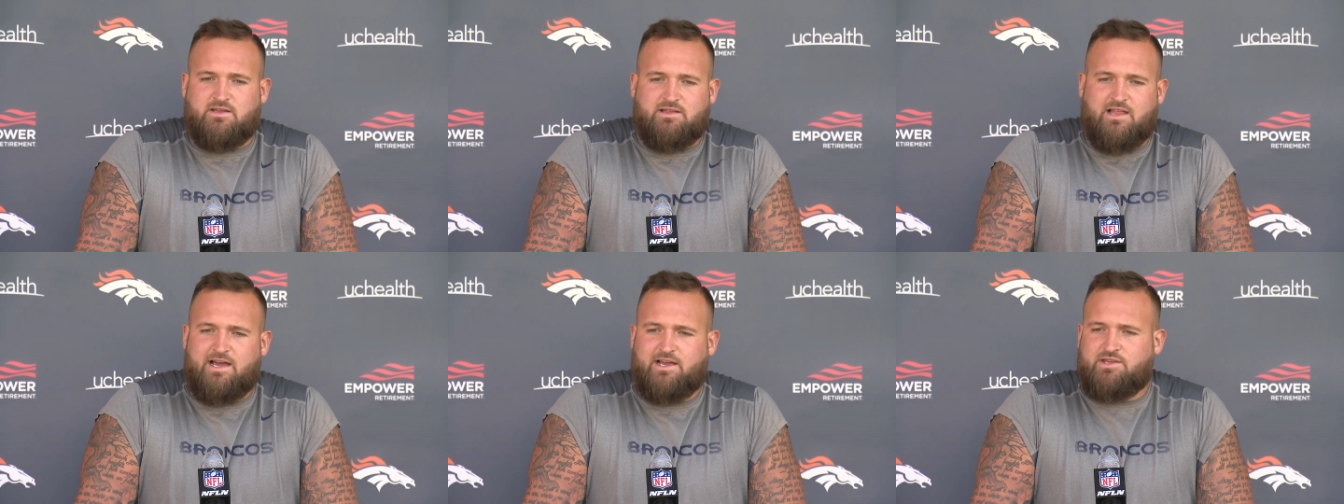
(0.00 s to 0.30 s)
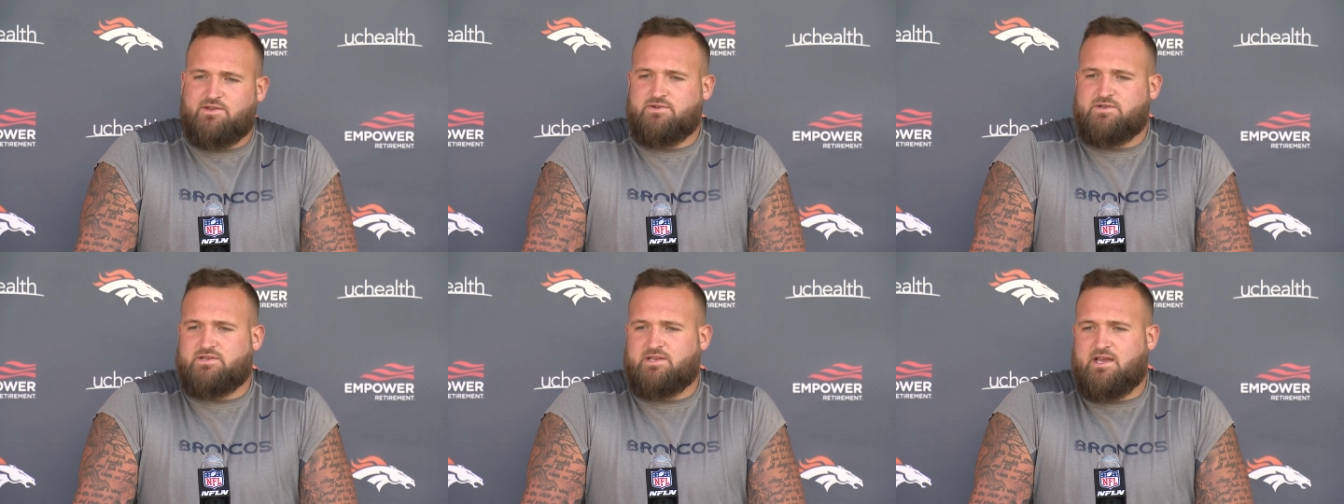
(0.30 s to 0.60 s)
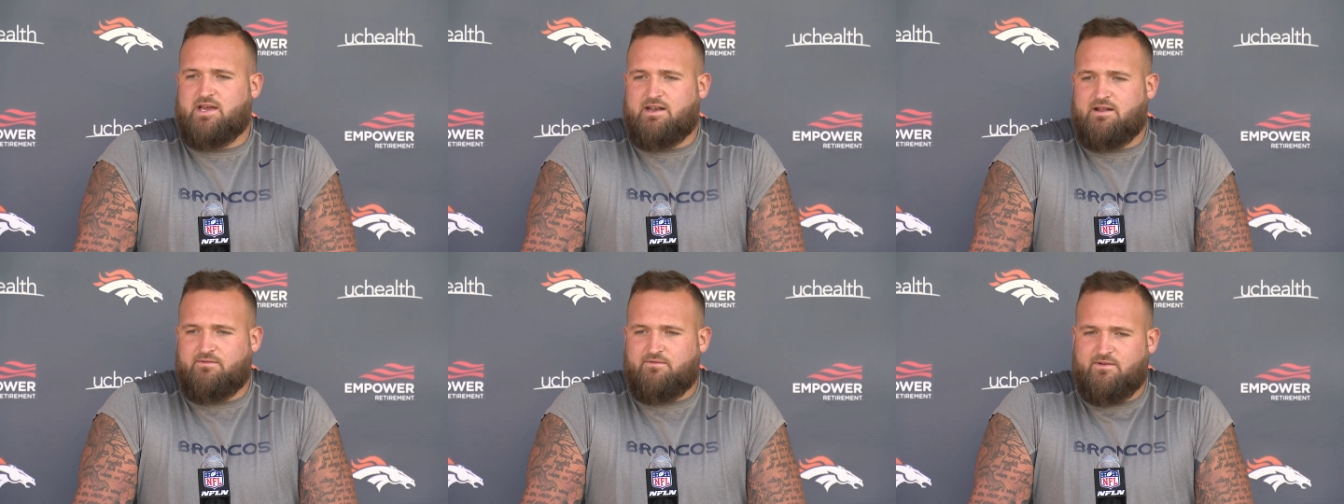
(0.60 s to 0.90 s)
And like you
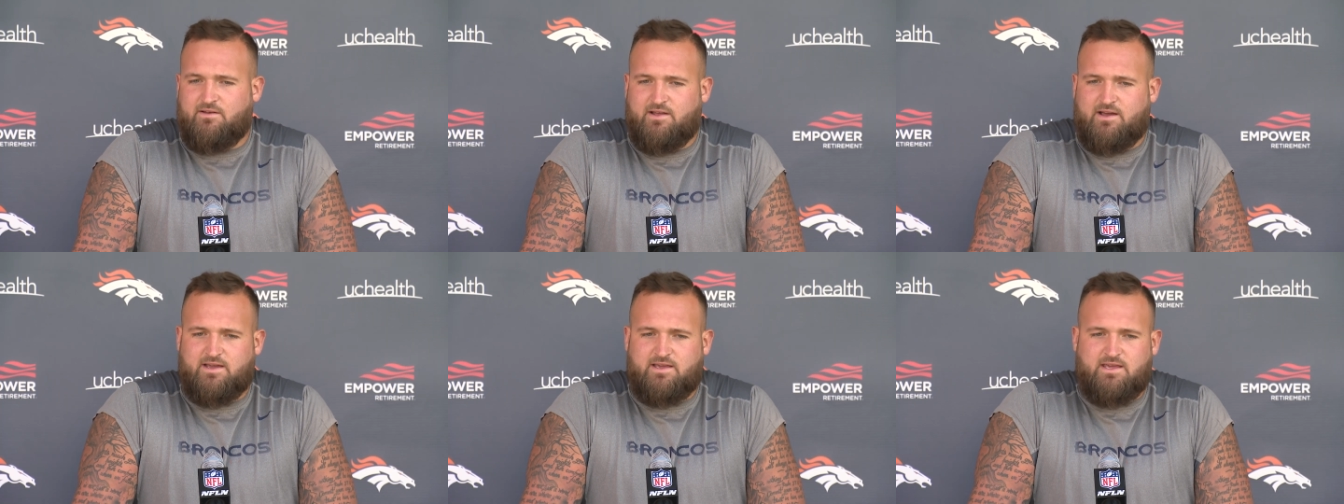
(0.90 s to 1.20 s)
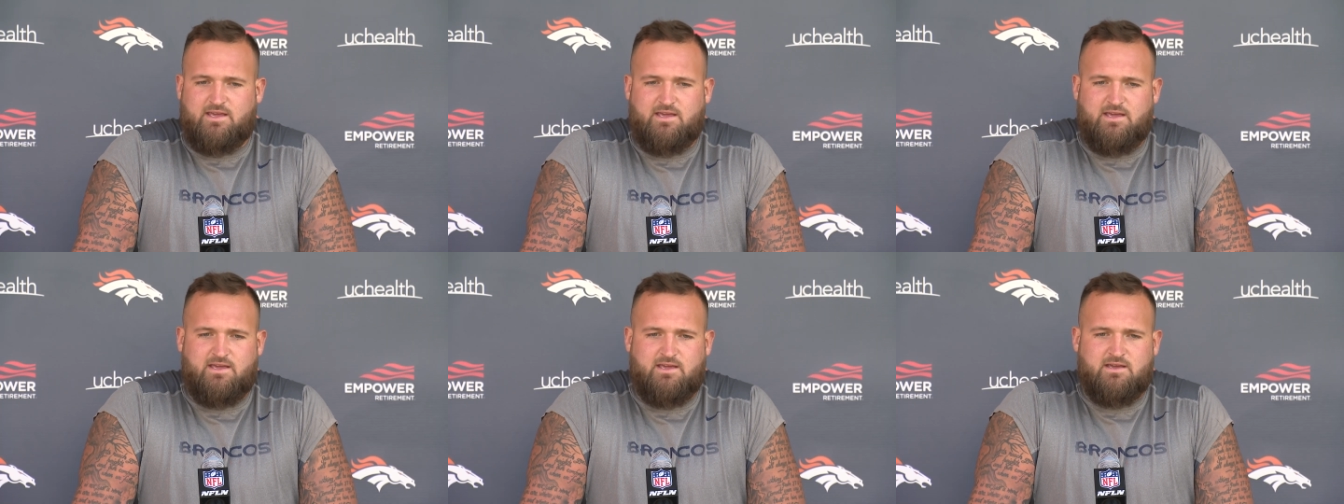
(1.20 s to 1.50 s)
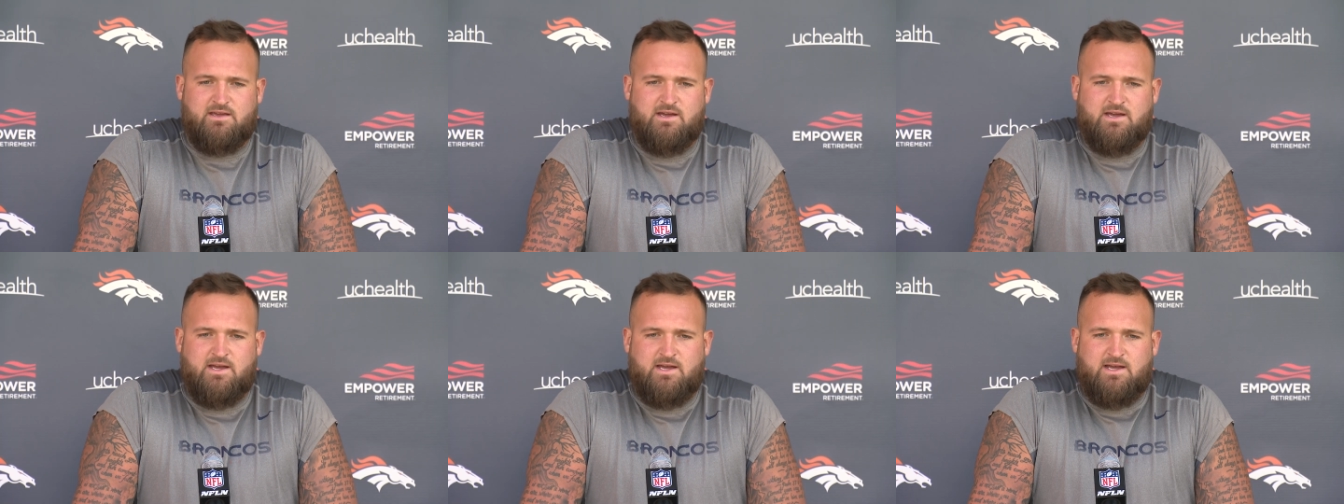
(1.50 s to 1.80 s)
said, I feel like
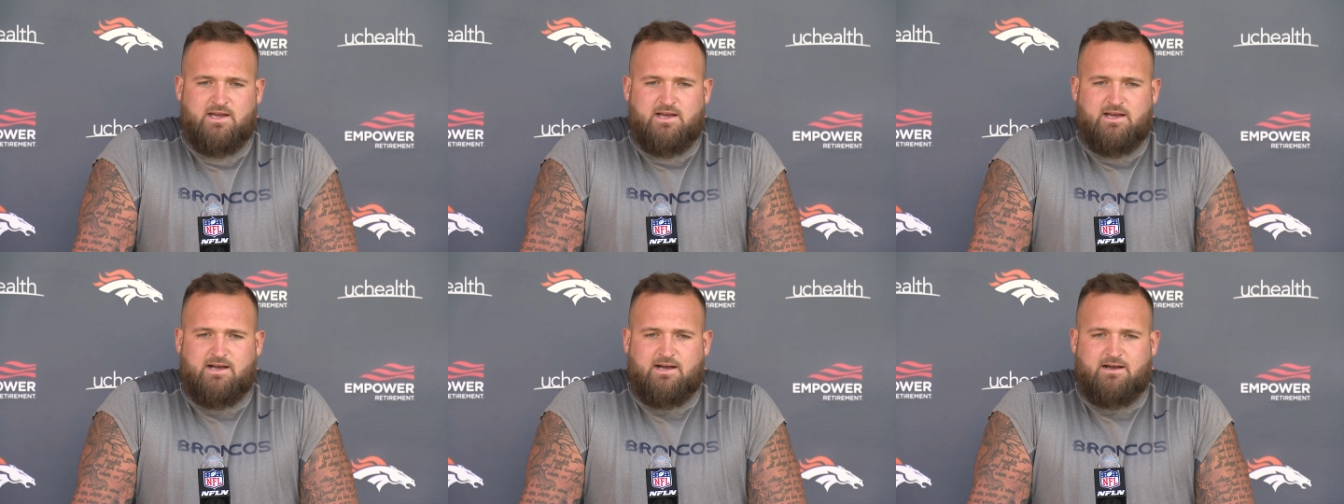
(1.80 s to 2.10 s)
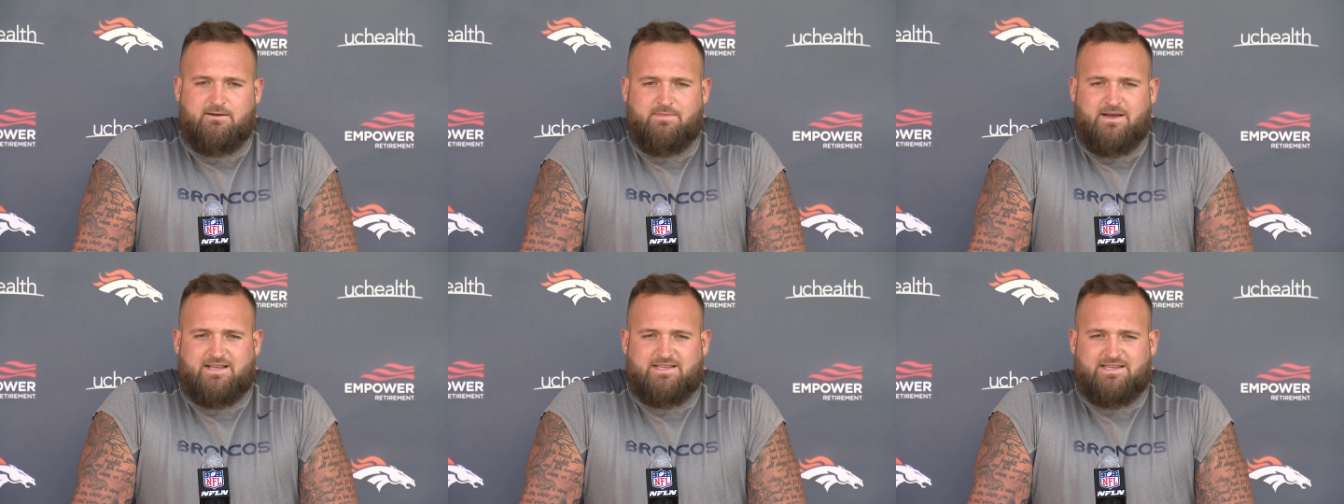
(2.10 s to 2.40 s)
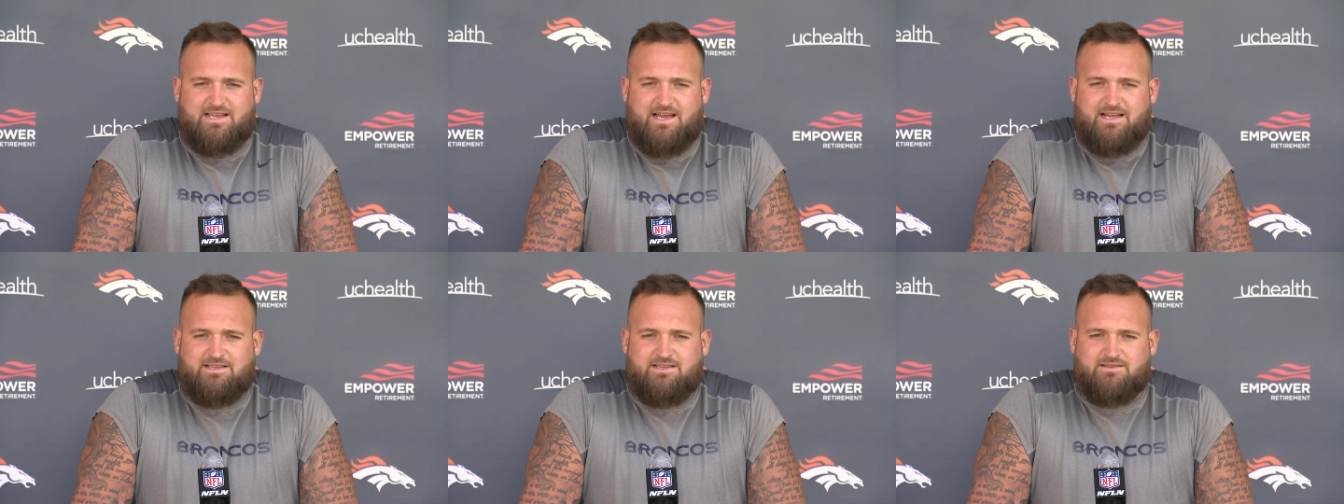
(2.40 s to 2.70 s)
he um, has
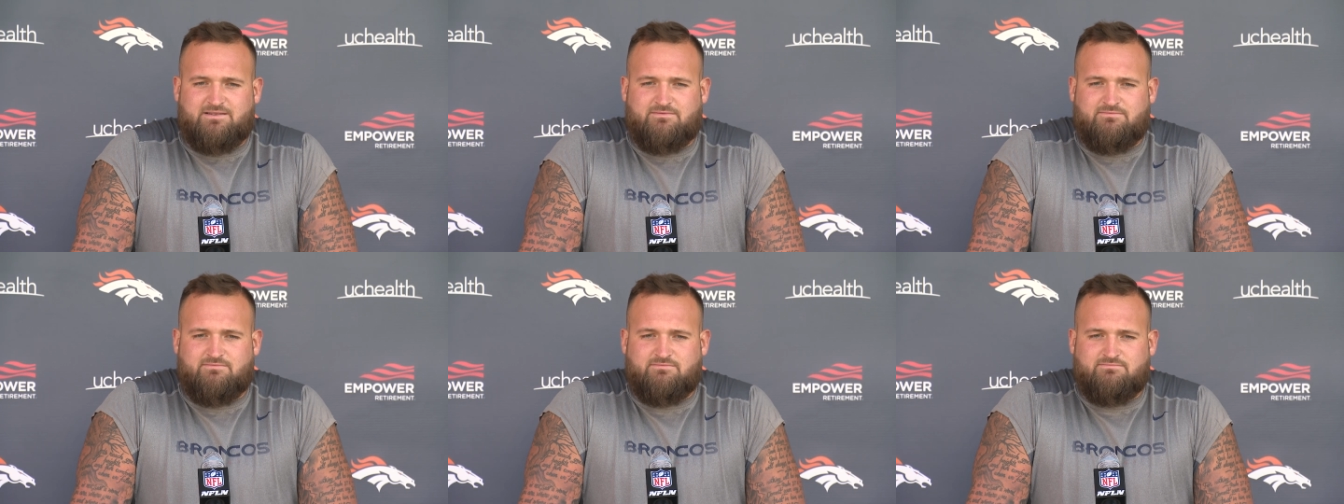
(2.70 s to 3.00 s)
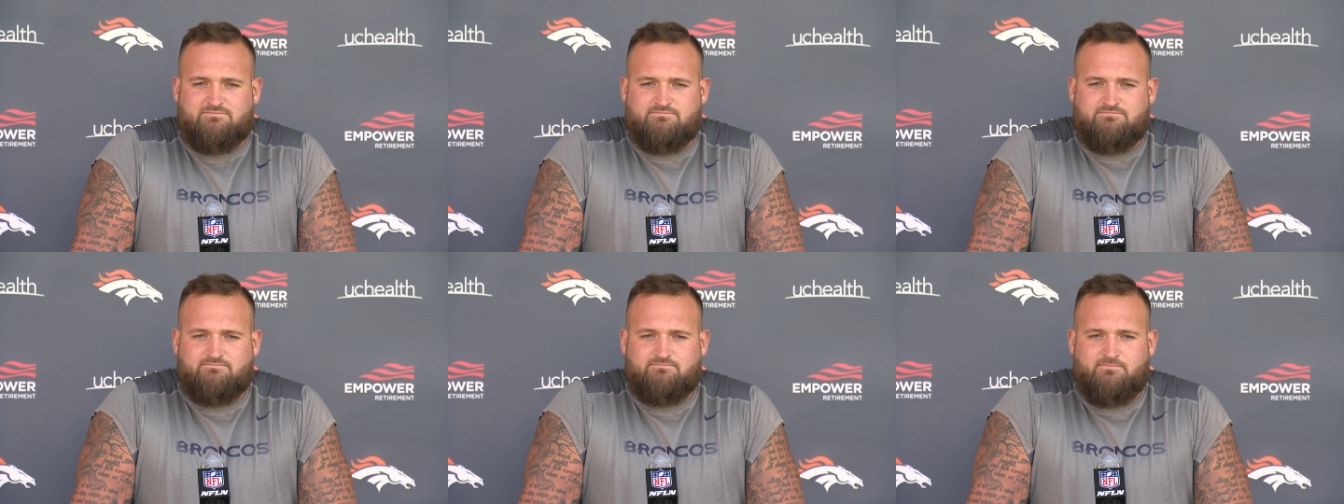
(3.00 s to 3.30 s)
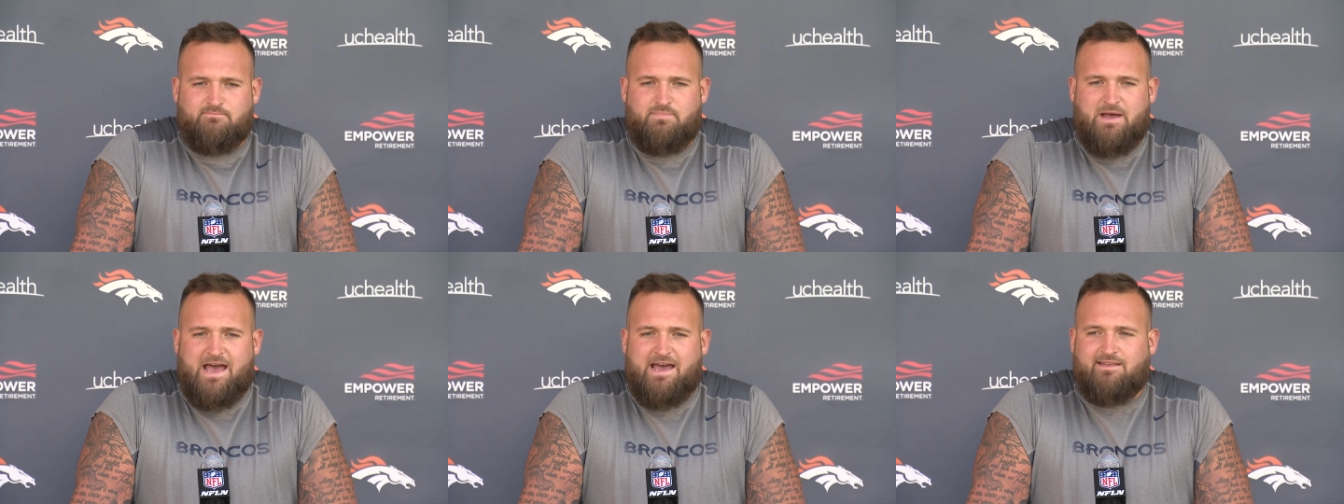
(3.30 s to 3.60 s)
had some
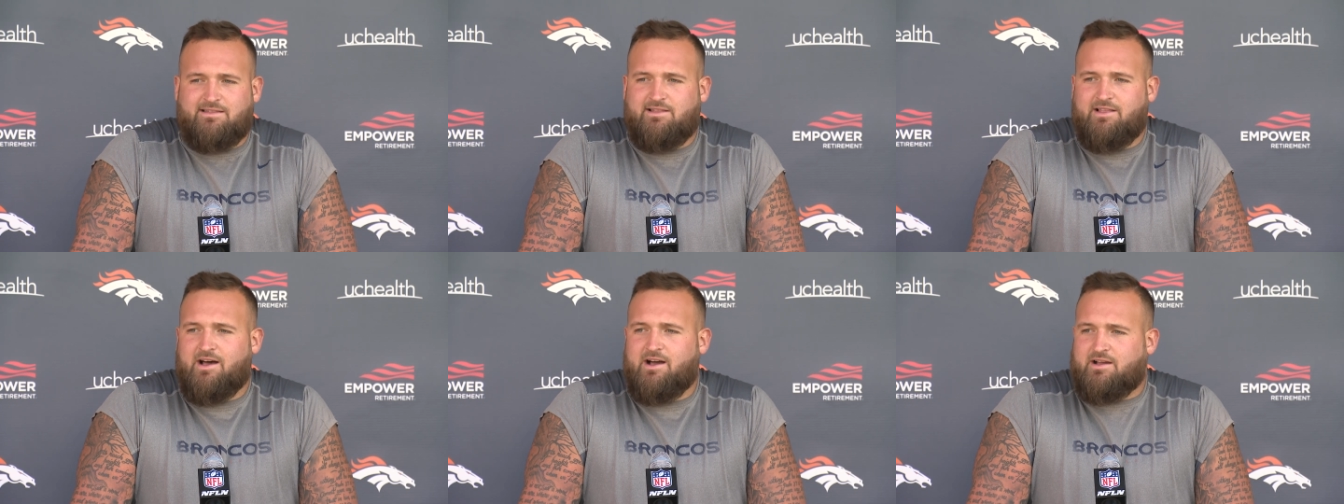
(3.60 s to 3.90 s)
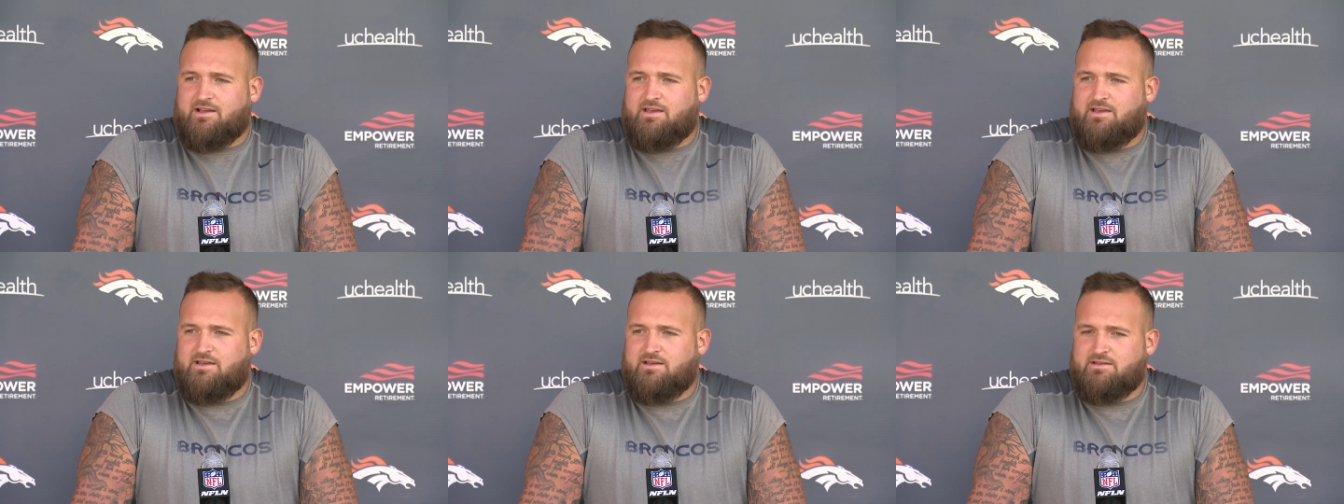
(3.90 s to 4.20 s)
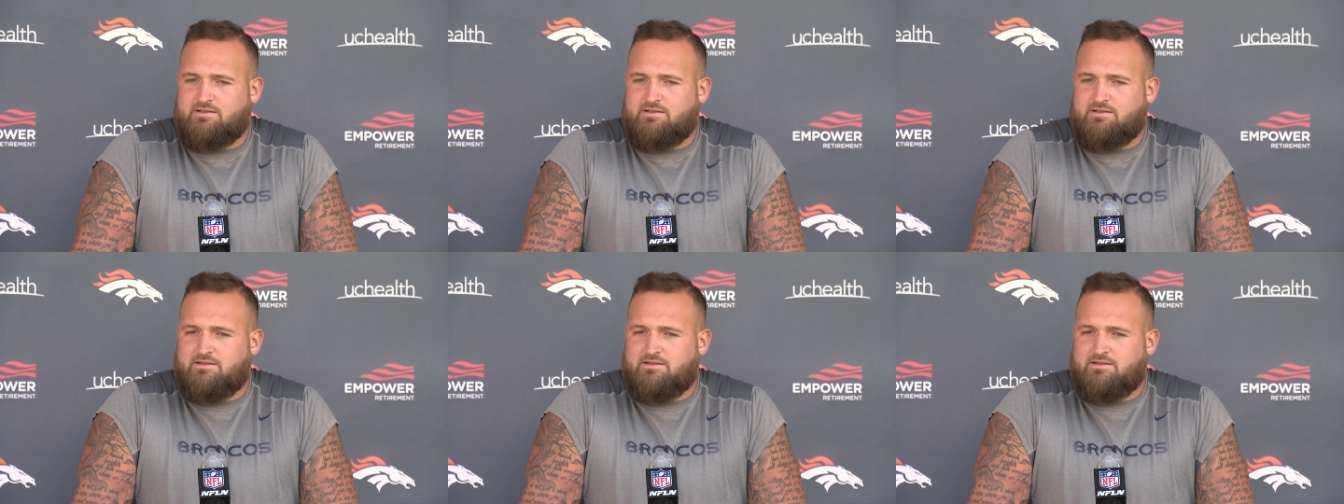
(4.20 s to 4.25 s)
bad luck.